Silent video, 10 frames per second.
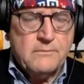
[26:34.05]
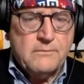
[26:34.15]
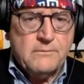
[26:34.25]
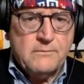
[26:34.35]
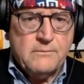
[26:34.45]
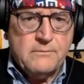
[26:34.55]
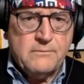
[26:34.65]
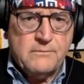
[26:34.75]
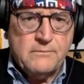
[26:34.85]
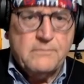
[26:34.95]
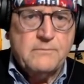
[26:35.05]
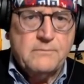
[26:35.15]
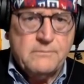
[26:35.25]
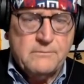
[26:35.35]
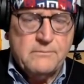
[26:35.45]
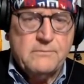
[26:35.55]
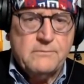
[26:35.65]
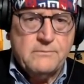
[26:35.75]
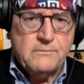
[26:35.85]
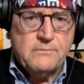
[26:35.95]

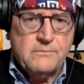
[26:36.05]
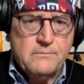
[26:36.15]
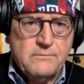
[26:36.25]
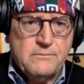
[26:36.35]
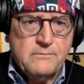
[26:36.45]
(silent)